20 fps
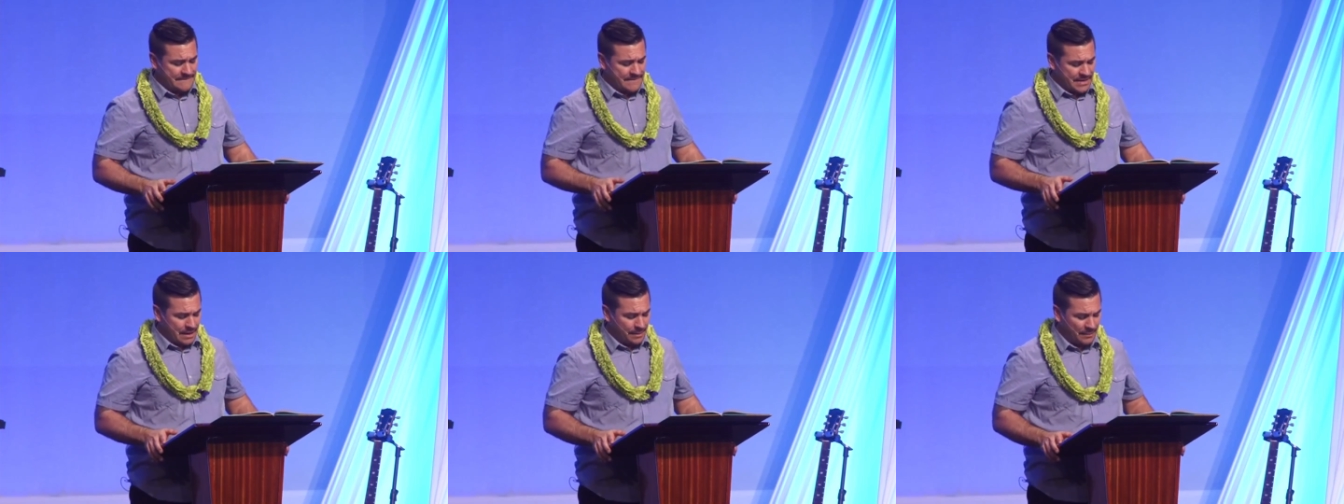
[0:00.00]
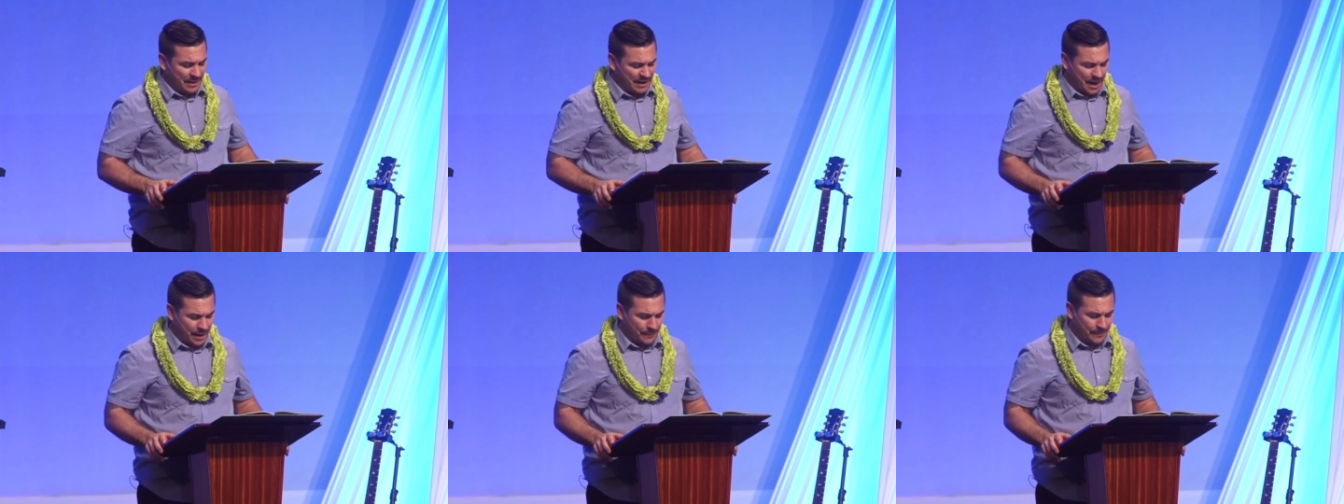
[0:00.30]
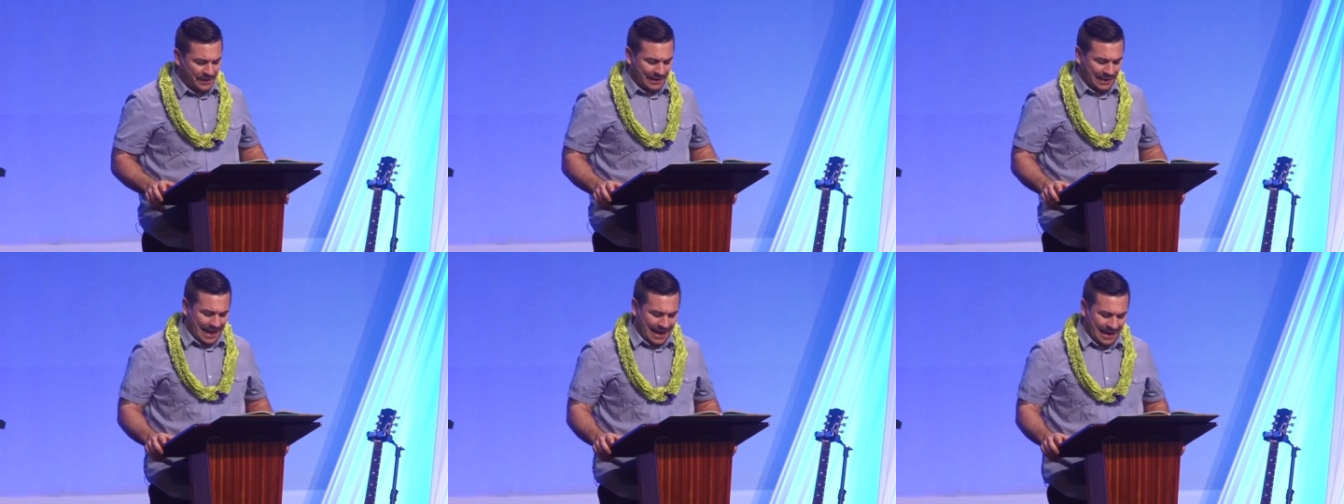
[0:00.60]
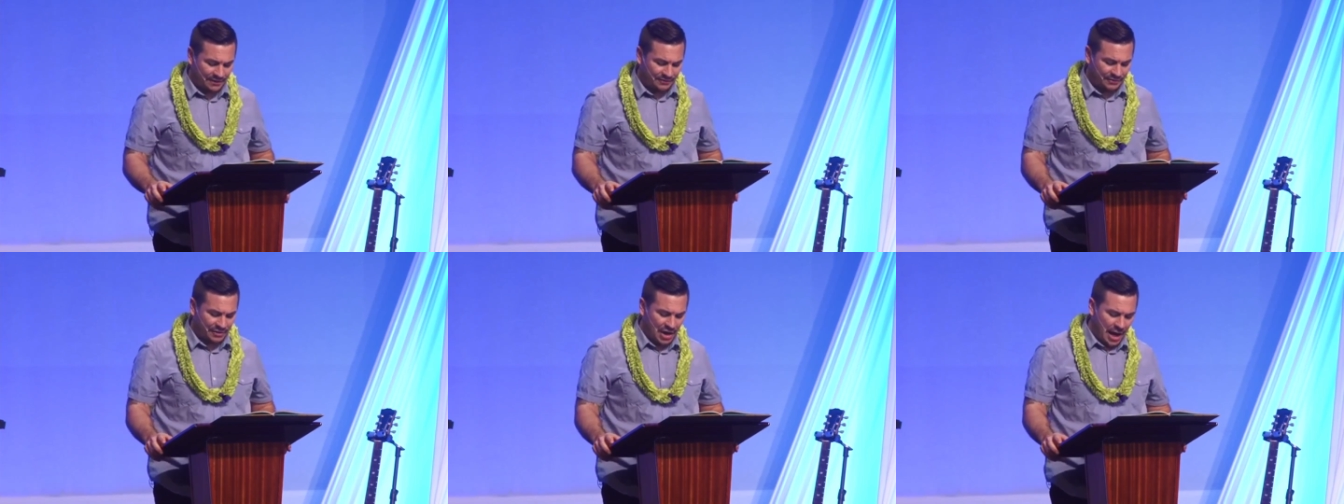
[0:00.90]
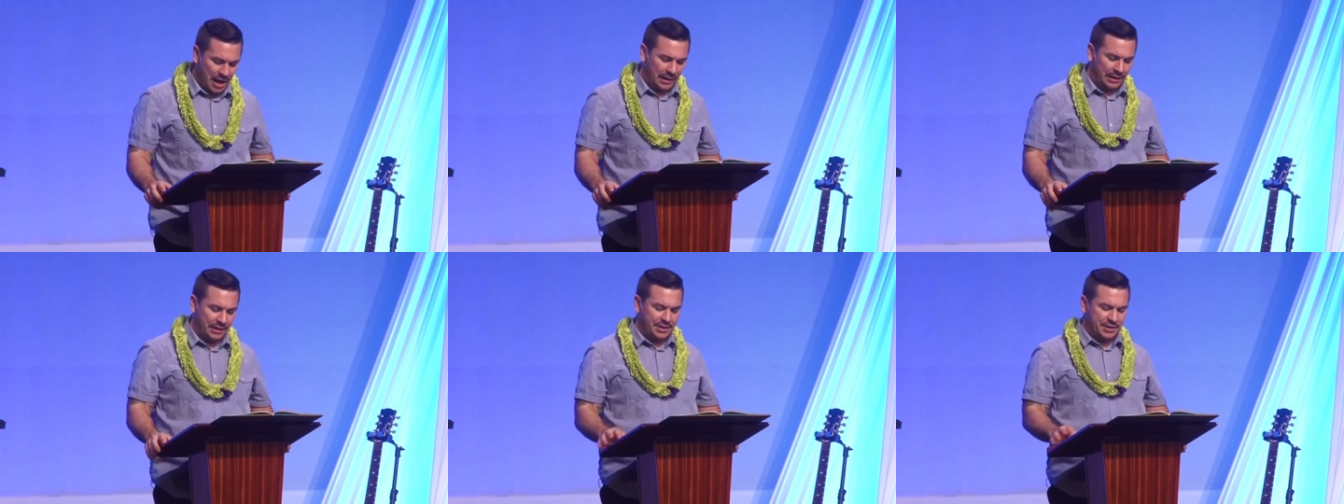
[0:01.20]
It may not be a lack of
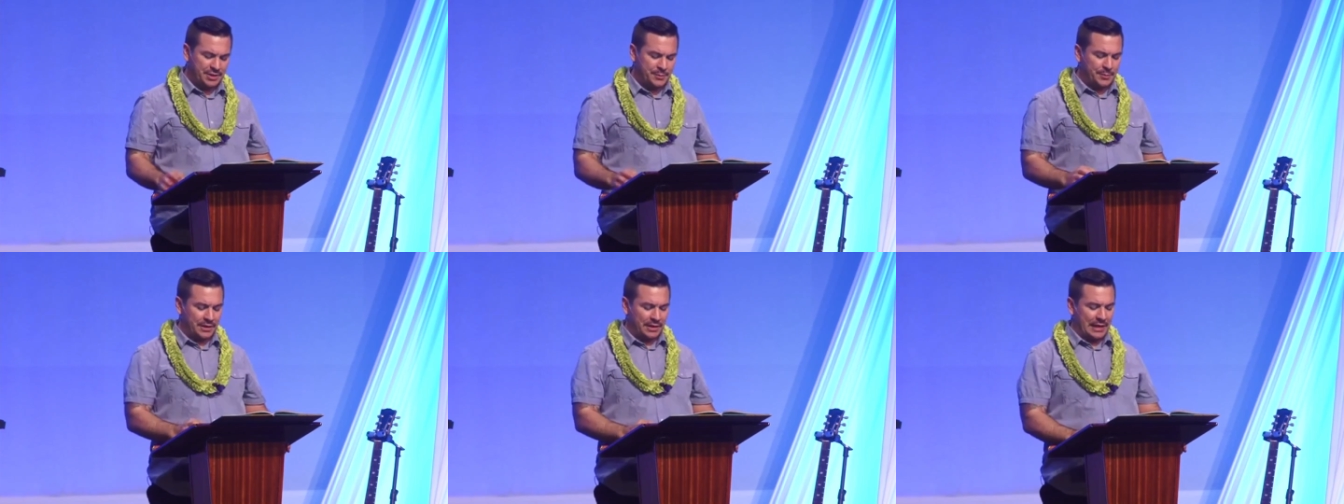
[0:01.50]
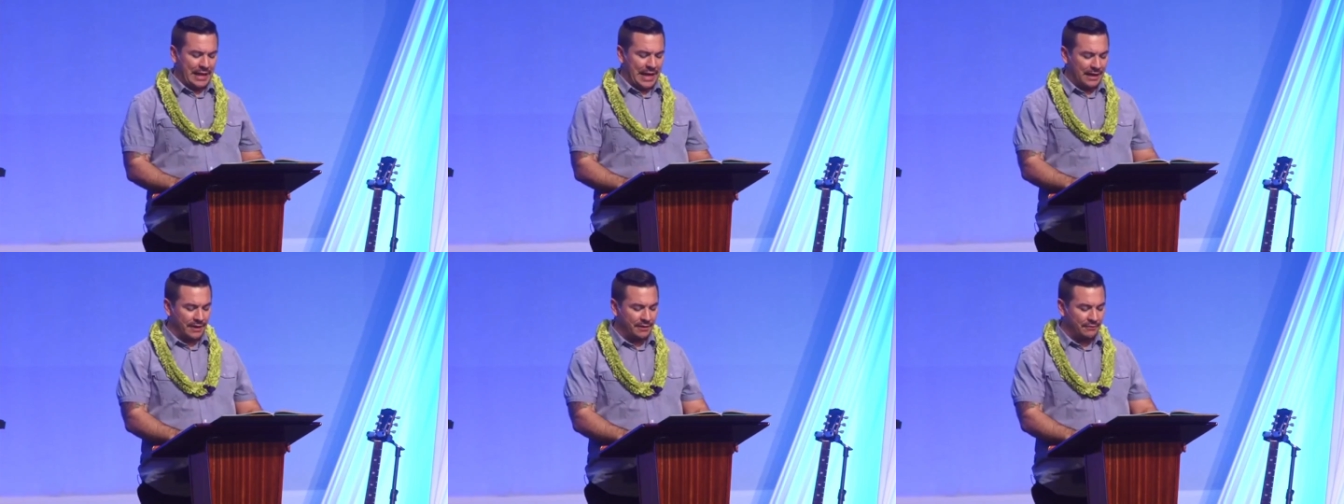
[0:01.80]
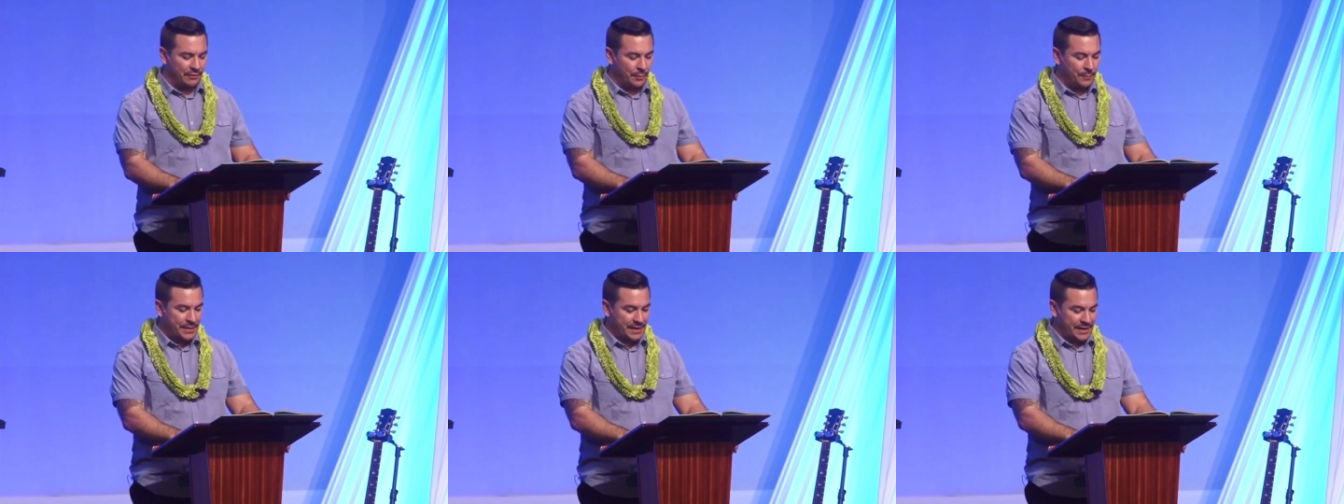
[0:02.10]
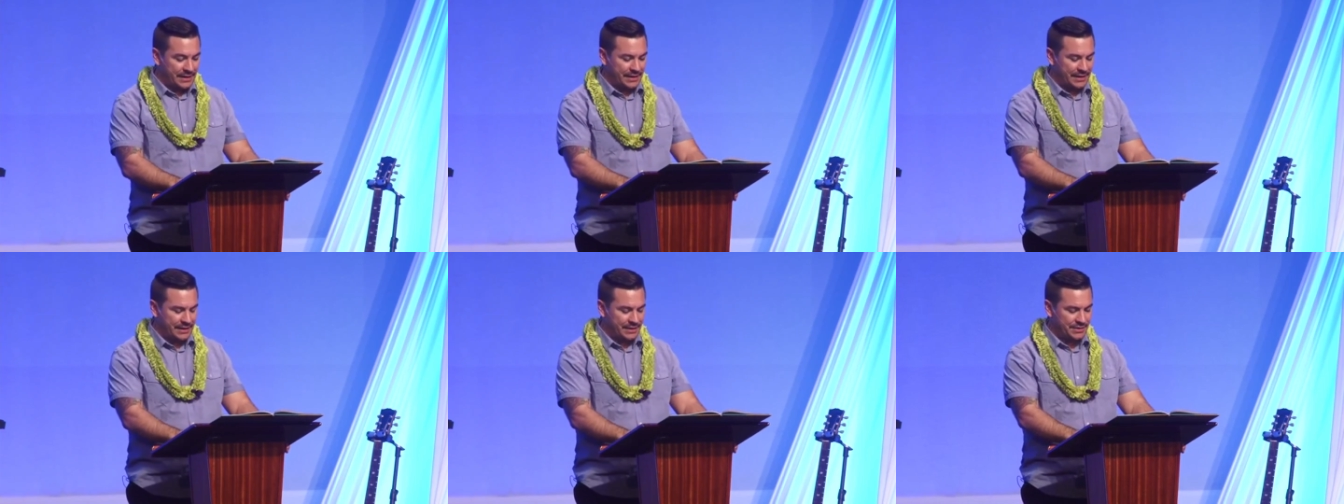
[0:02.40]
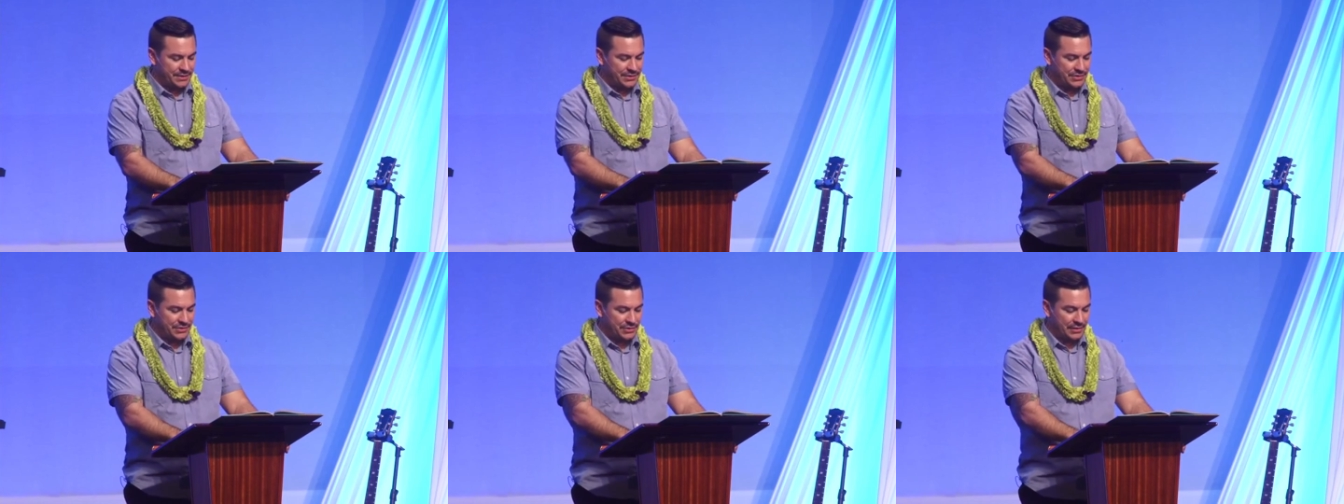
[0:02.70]
knowledge, but a lack of
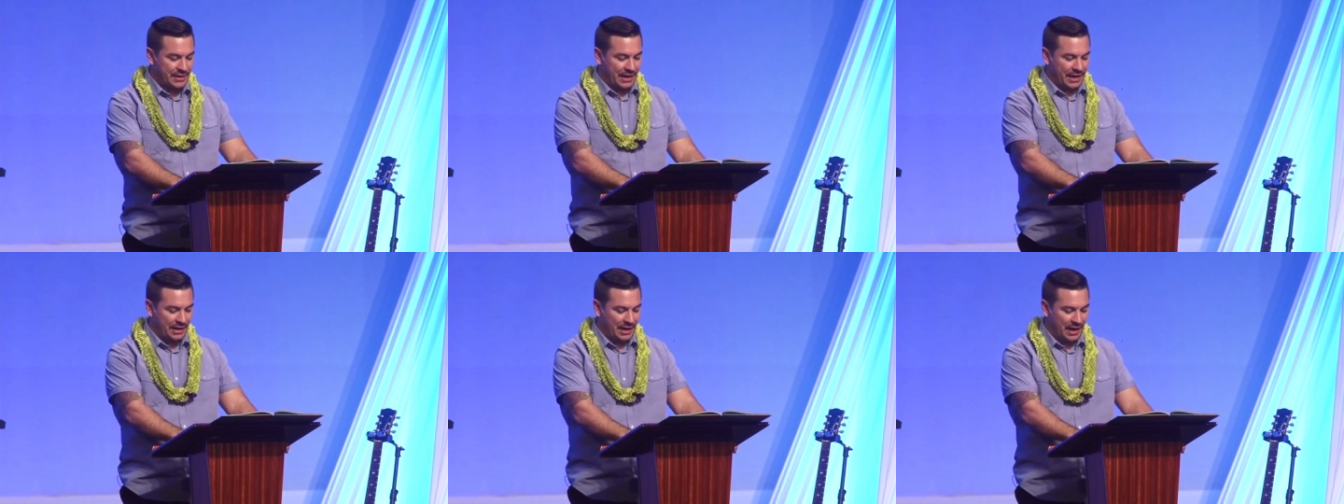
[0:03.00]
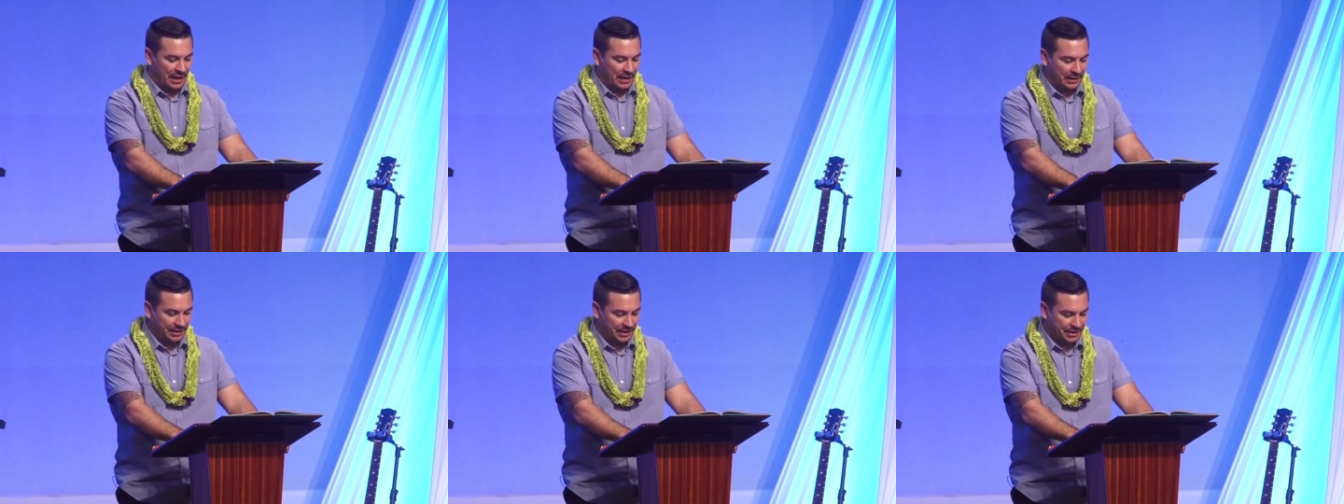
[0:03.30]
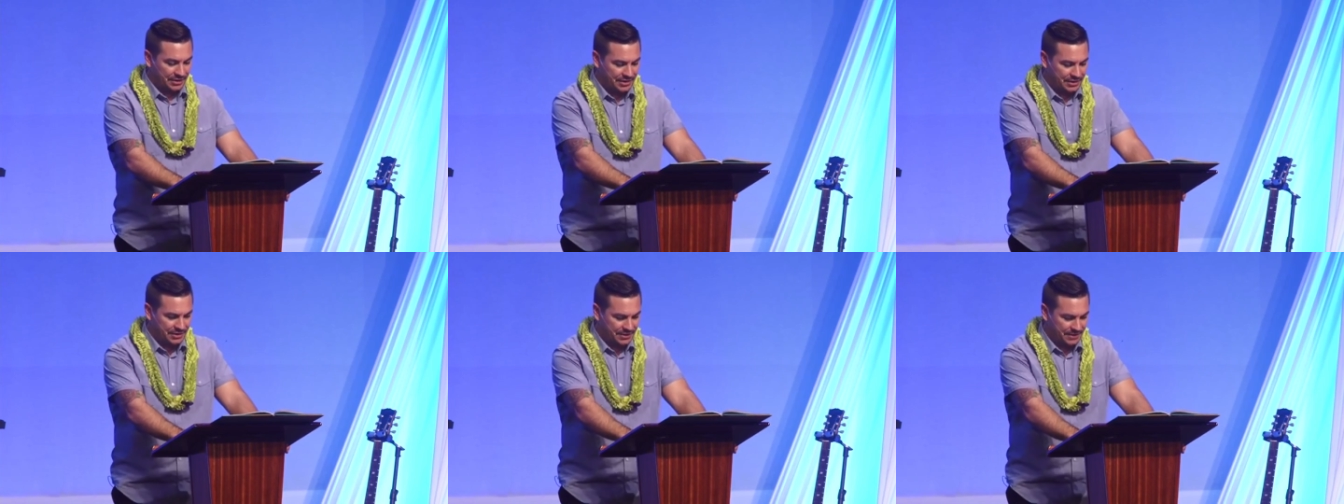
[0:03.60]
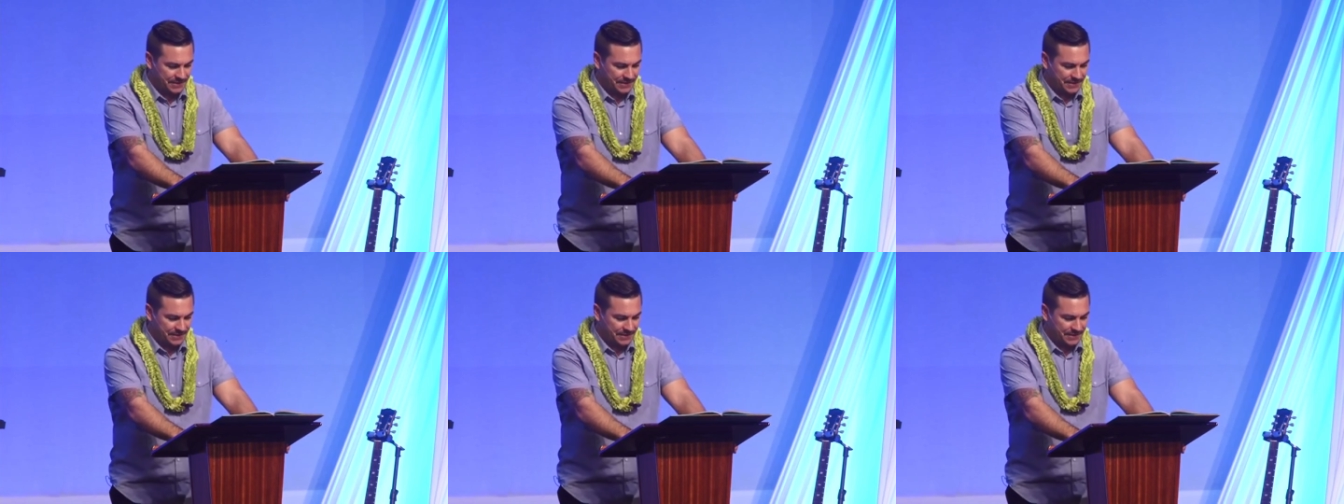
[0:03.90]
obedience to that knowledge.